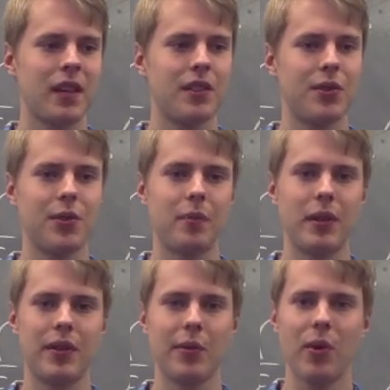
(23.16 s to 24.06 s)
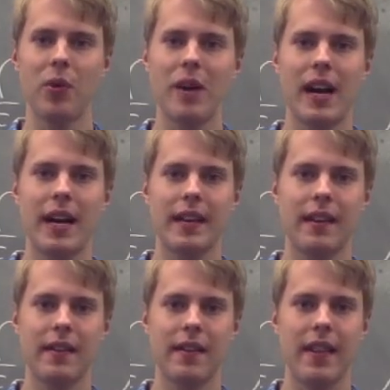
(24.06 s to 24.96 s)
to build a robot
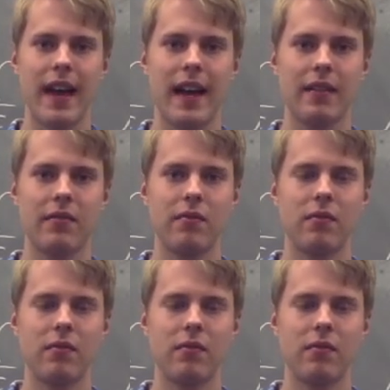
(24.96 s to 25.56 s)
that